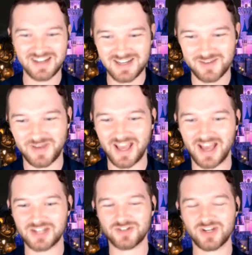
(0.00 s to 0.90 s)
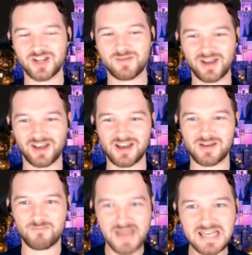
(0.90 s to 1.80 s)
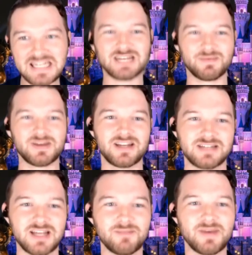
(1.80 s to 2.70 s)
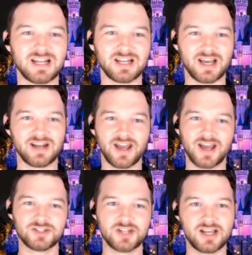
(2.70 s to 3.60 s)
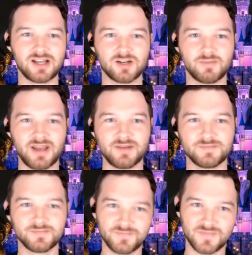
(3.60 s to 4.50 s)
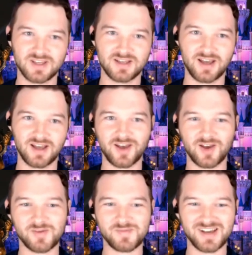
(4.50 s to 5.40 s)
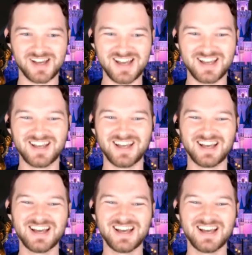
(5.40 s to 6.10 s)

but yeah, I stream uh, mainly Dead, Dead by Daylight, hashtag Killer Main. Mm-hmm. Um,